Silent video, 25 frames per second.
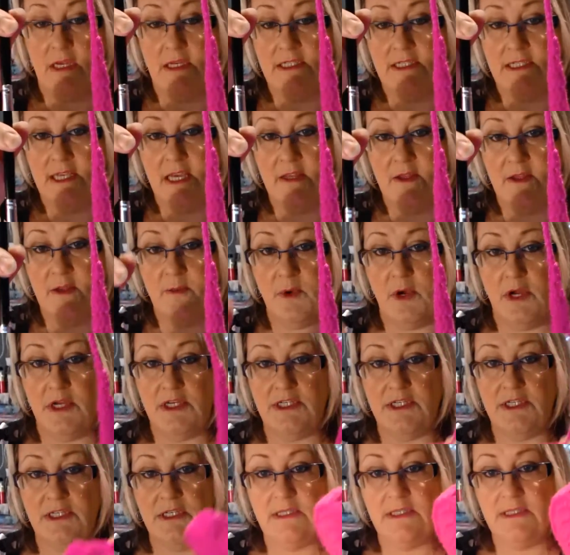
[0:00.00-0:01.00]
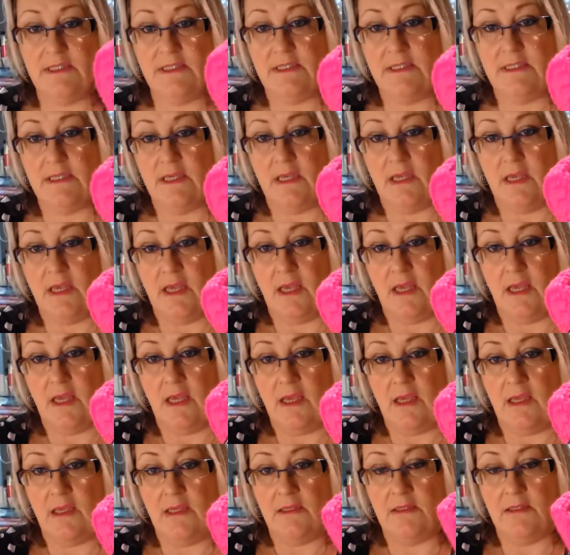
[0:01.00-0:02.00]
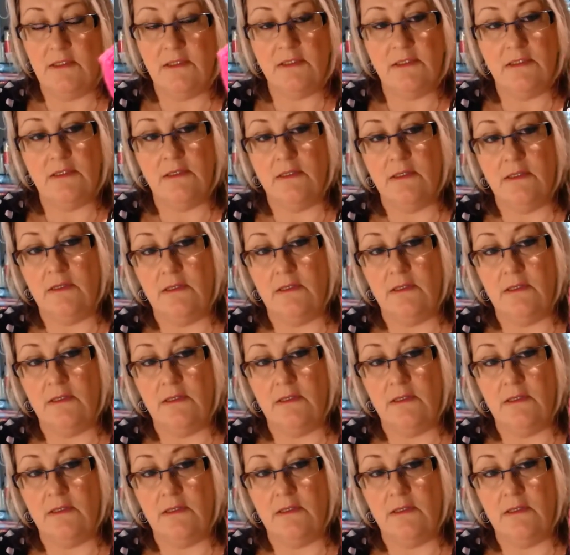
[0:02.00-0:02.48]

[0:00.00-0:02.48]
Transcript: I just get the brushes and